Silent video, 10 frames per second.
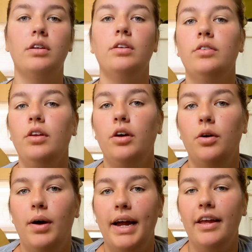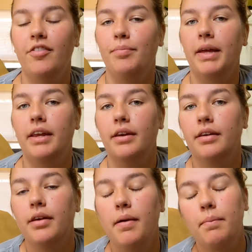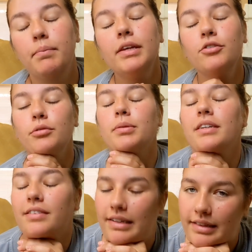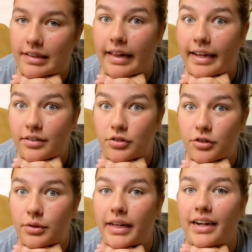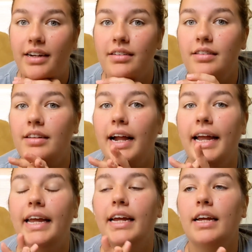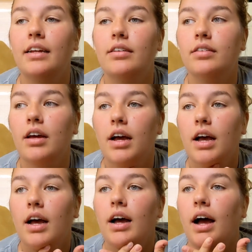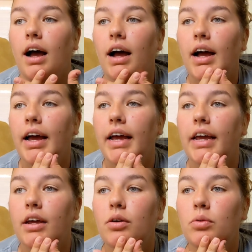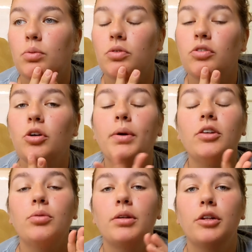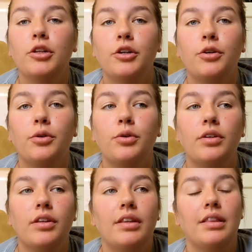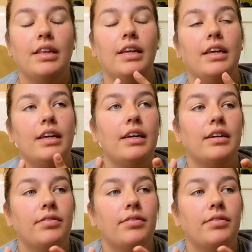So I have been miserably sick the last 2 days, and I was going to include the